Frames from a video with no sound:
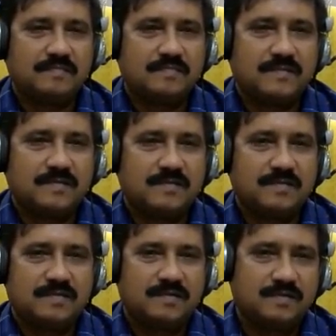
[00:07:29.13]

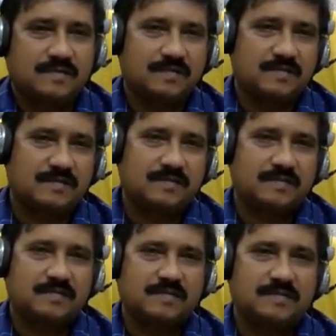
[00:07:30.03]

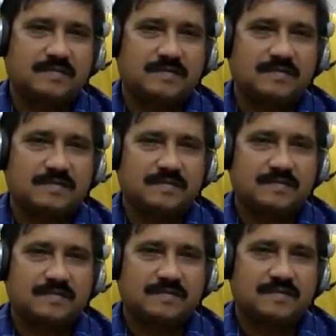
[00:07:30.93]

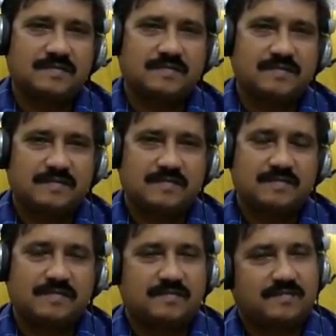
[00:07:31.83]

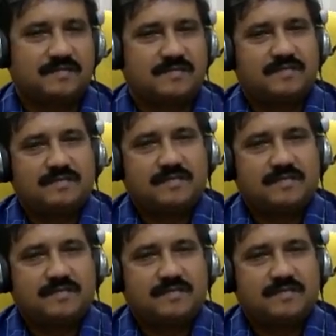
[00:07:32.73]
(silent)